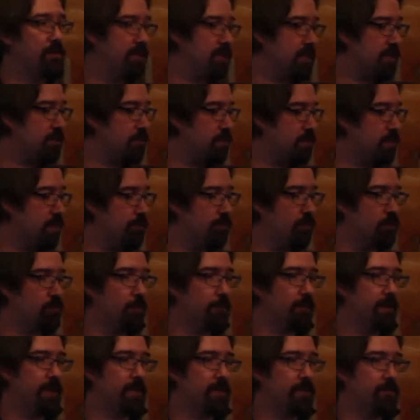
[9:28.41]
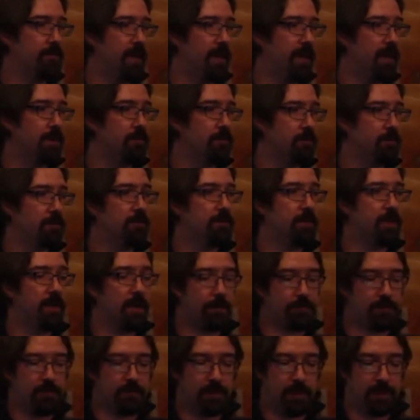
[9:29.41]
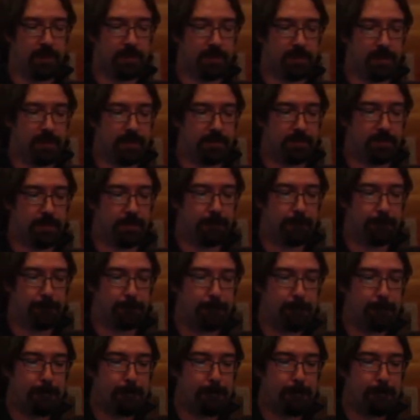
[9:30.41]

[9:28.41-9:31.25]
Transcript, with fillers: just with simple reflective handles that optimize nicely.